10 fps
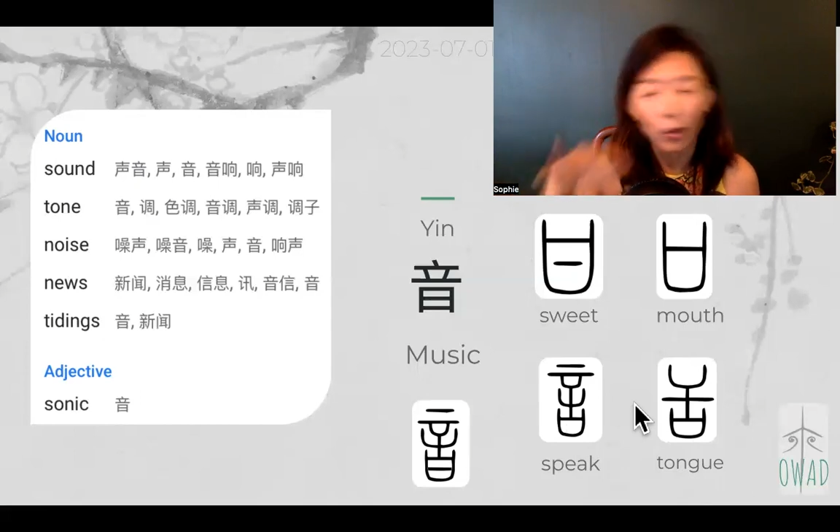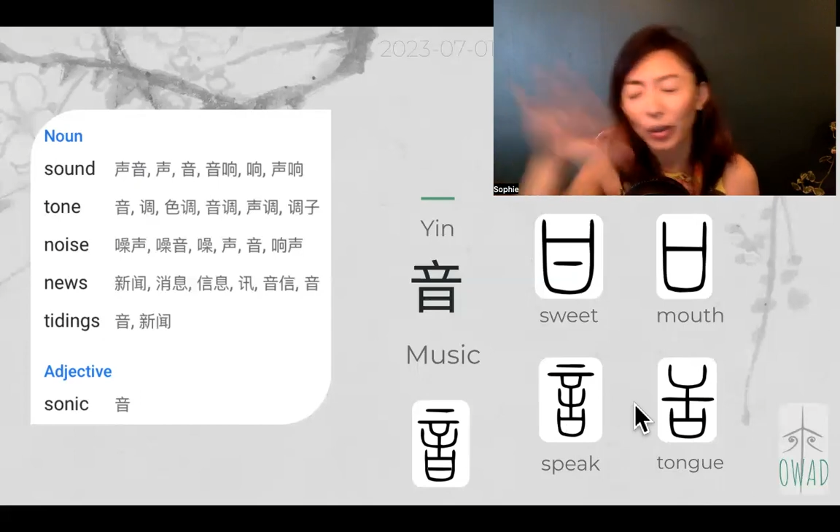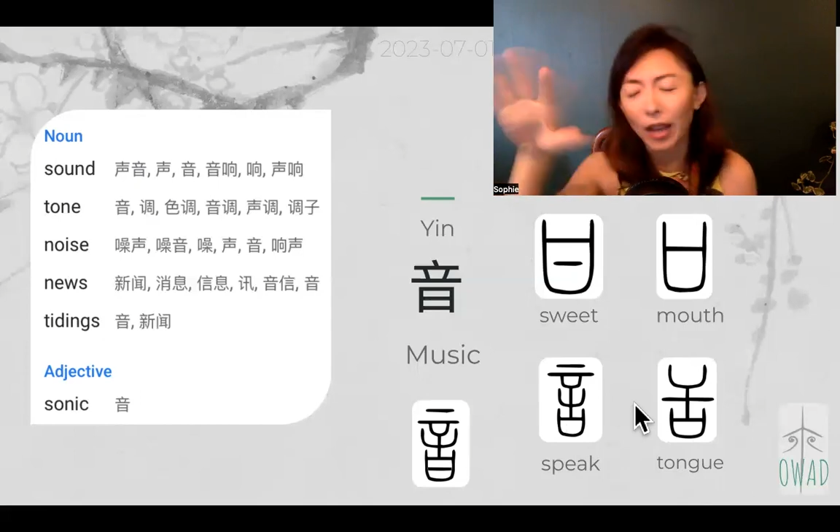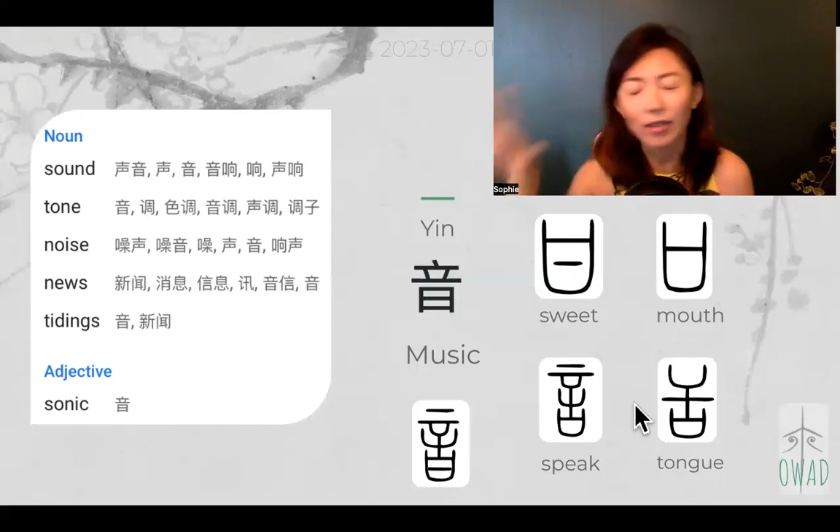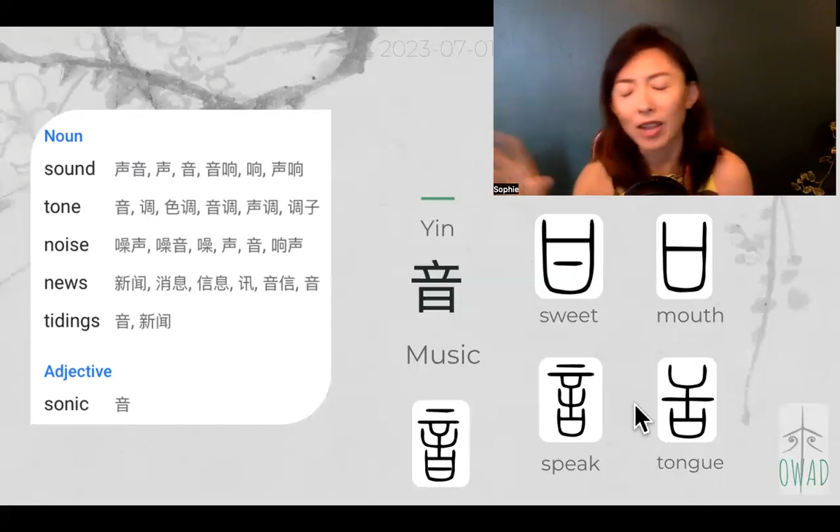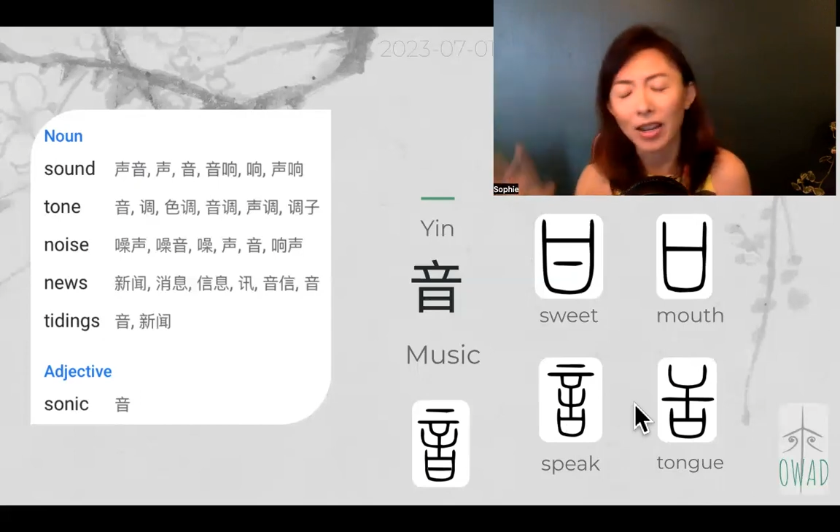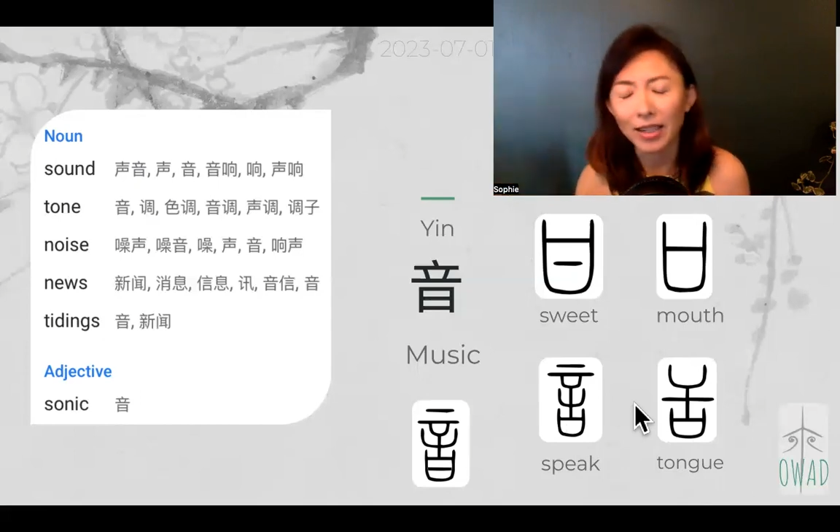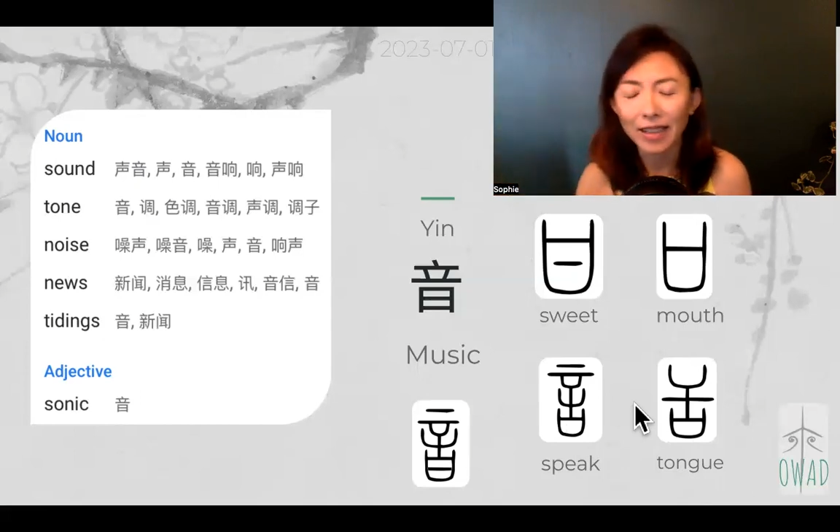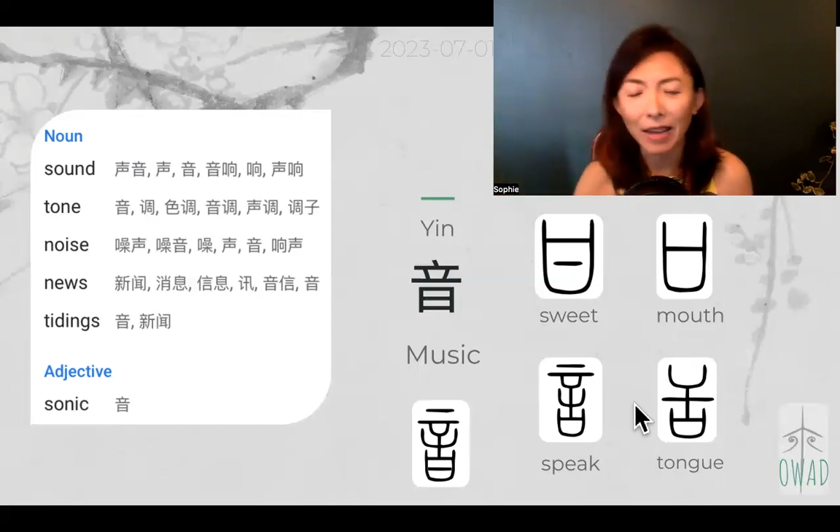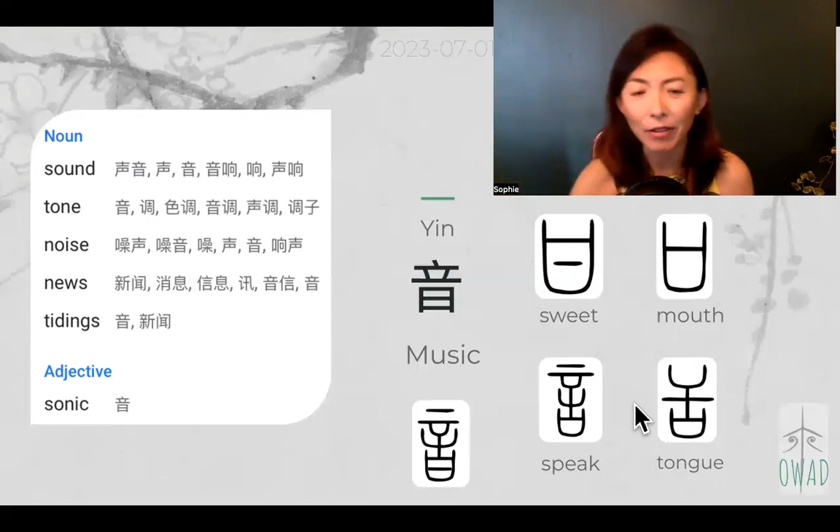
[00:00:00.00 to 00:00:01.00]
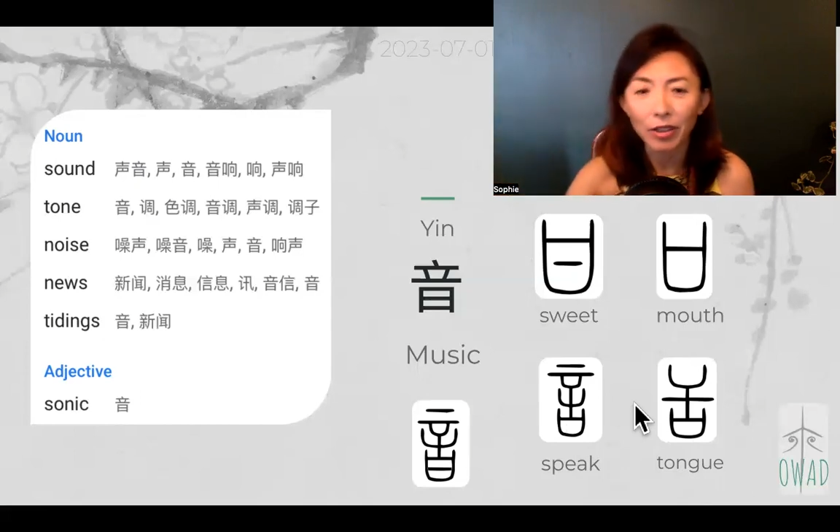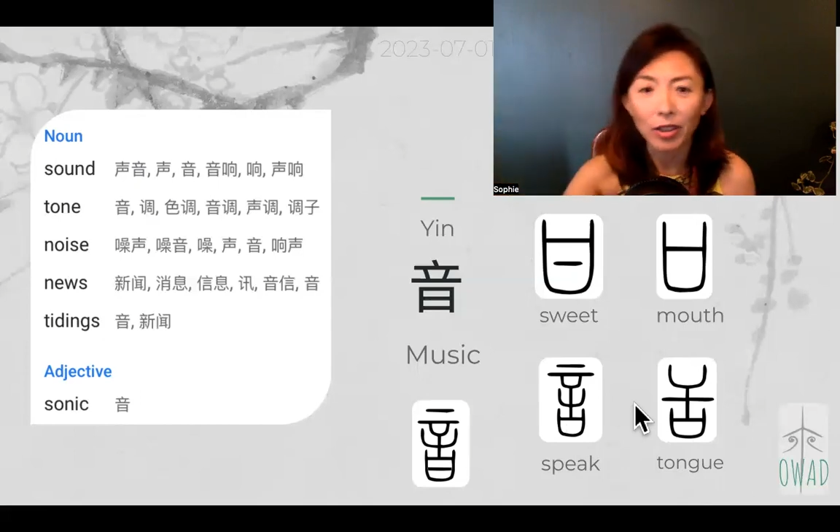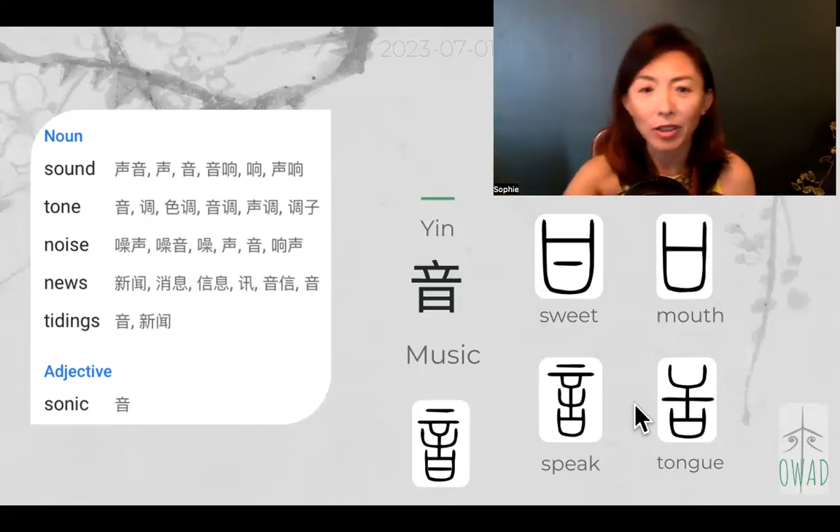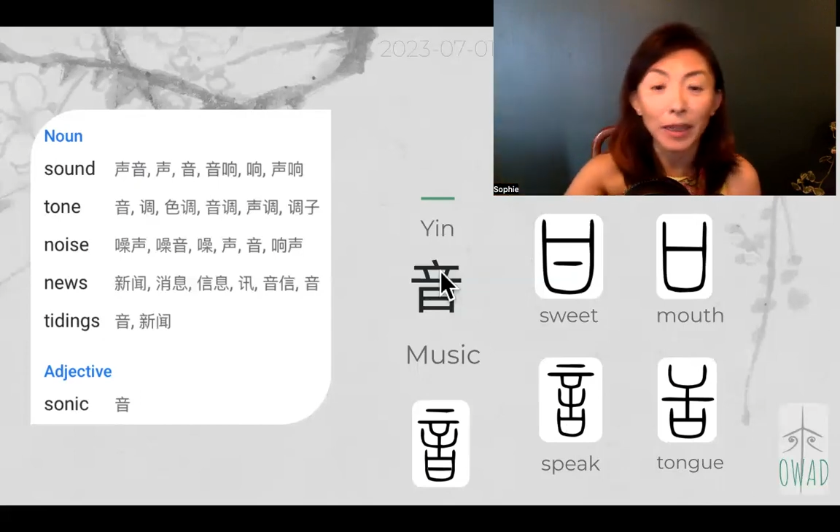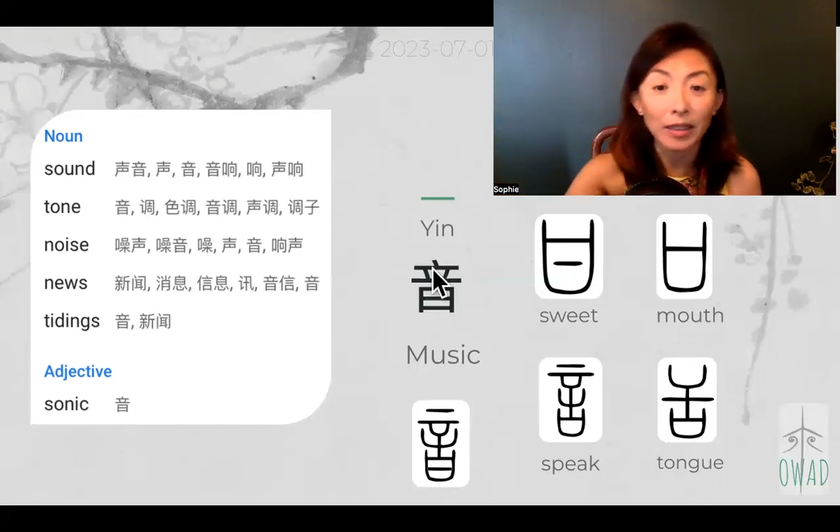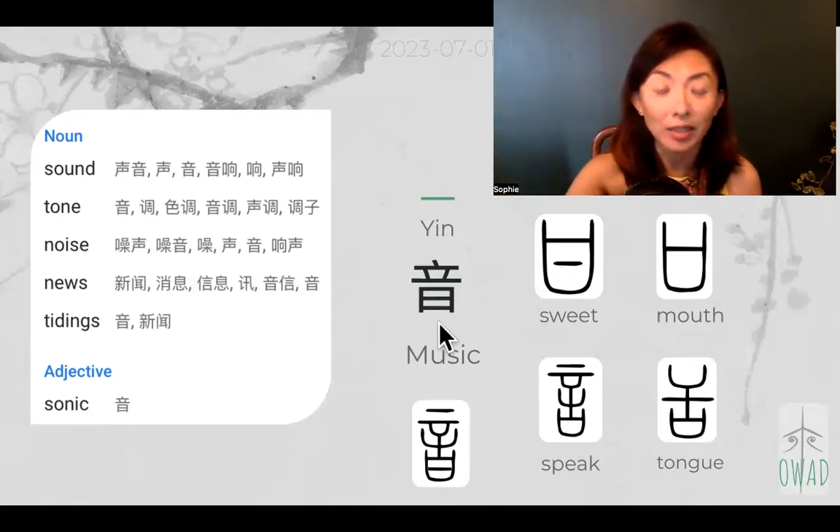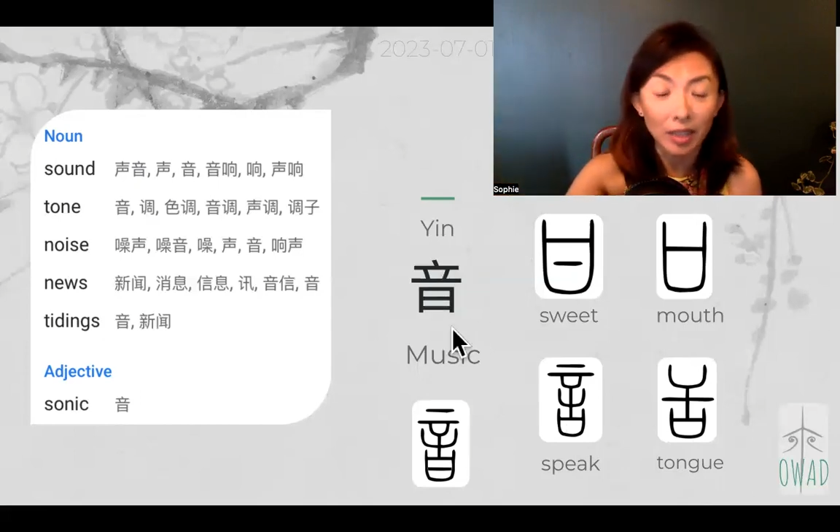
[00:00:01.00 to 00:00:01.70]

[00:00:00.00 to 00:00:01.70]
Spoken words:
all the other Chinese characters, because